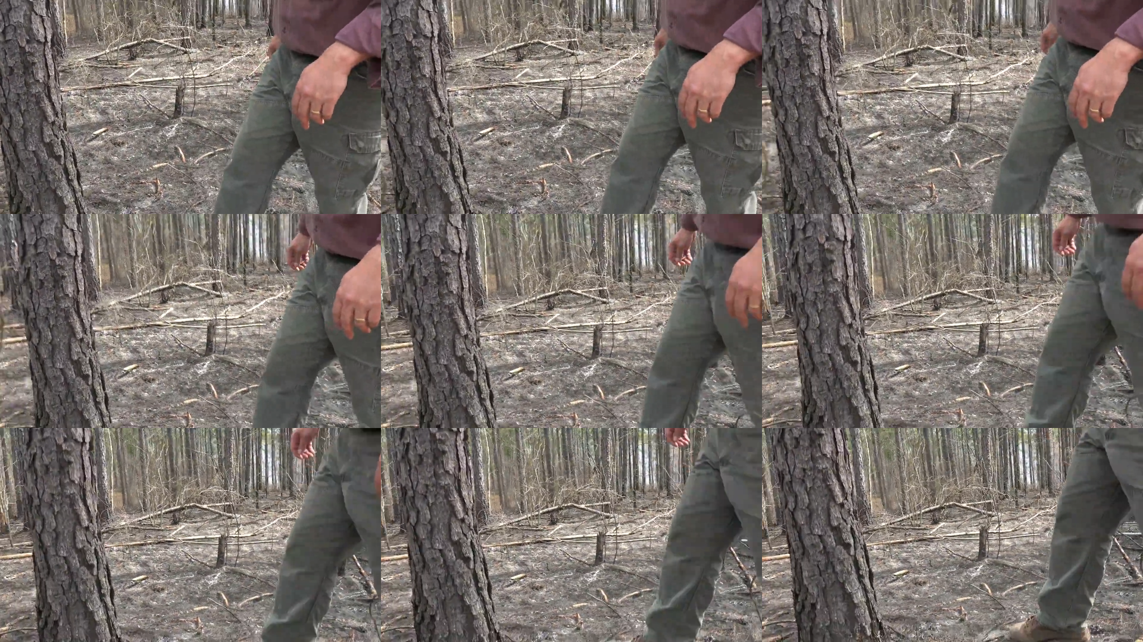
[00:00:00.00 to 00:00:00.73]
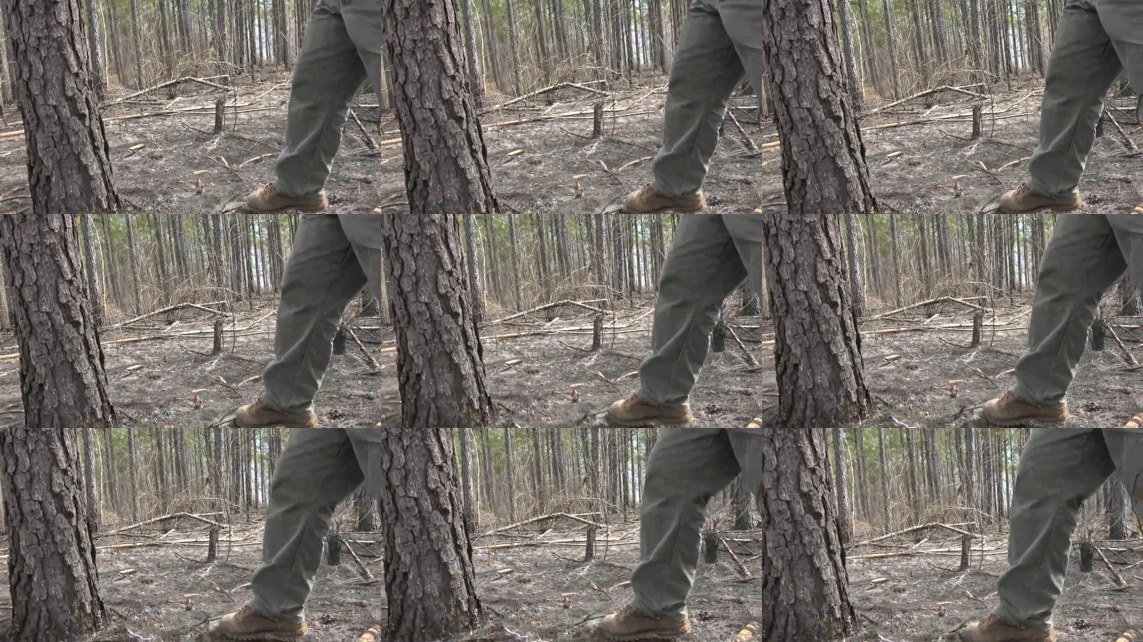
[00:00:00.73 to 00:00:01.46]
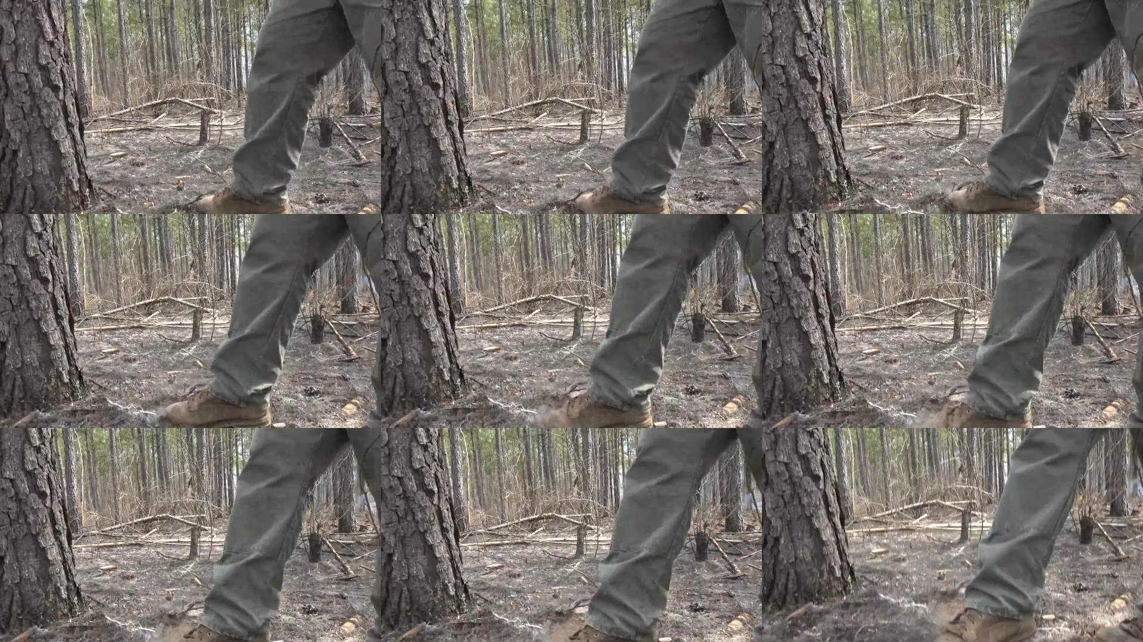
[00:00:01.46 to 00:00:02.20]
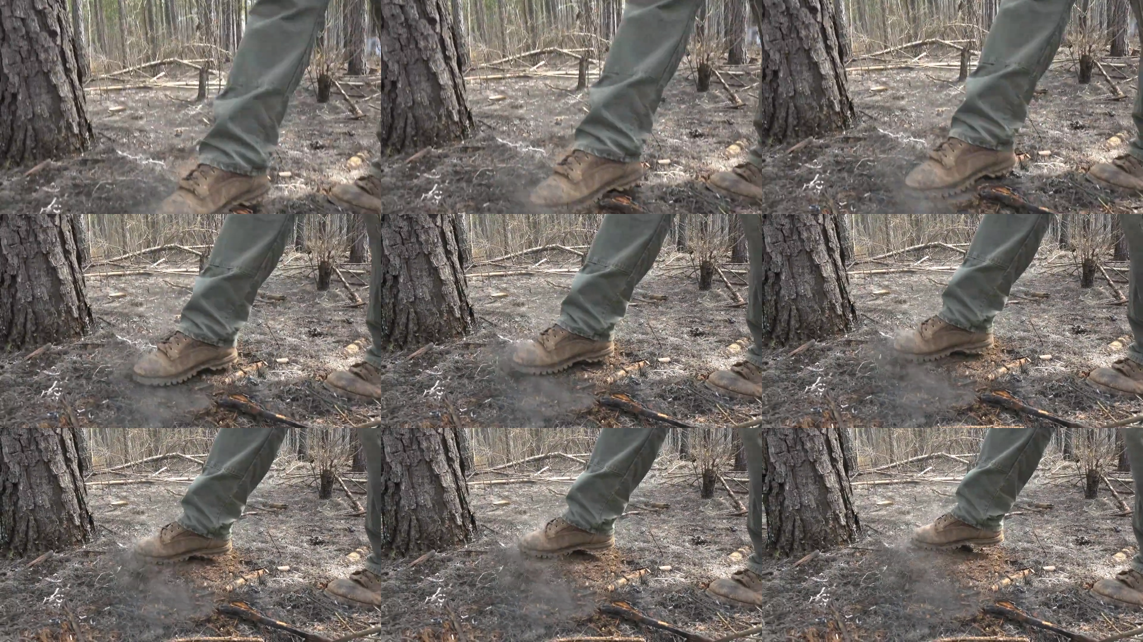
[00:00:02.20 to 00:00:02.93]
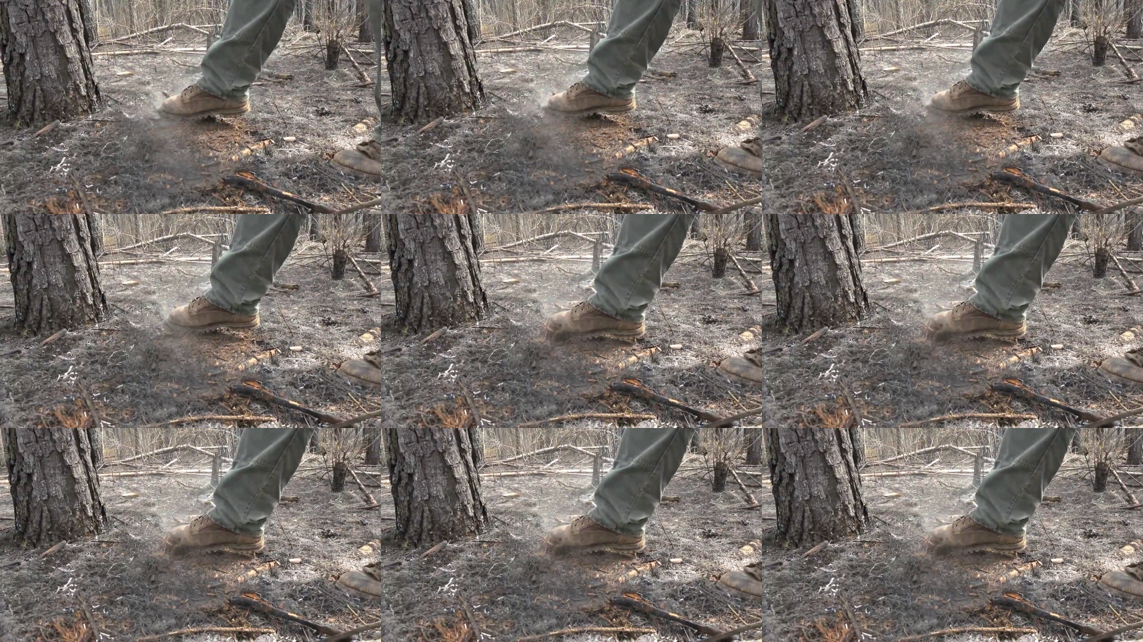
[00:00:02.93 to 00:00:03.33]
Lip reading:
Nobody's mouth can be seen.